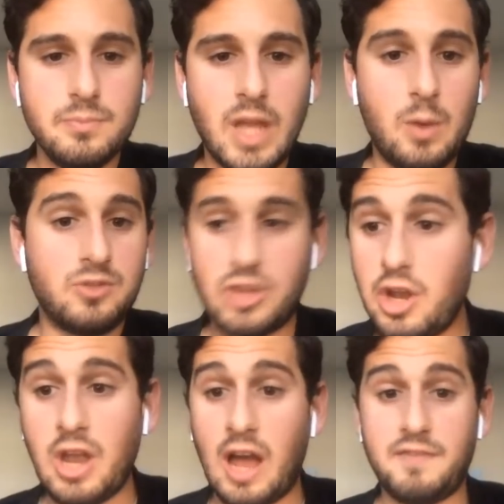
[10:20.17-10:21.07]
It was good
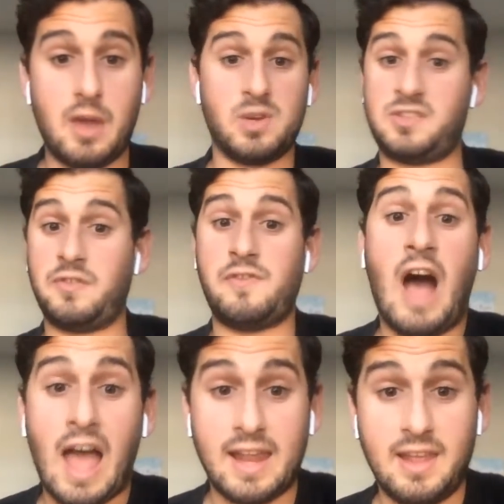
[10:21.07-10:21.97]
enough. It was
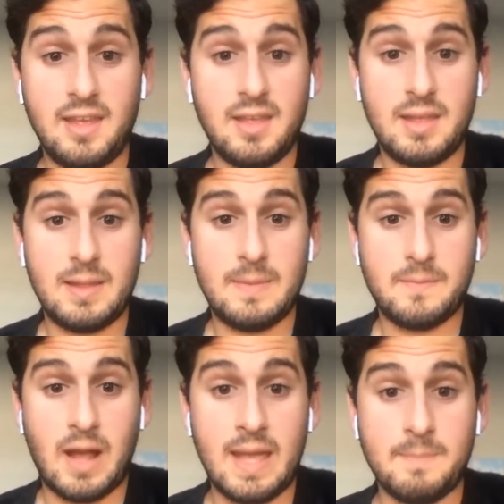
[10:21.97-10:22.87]
fine,
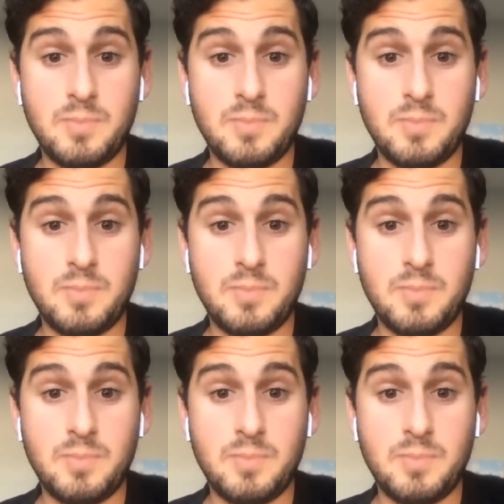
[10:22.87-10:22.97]
right?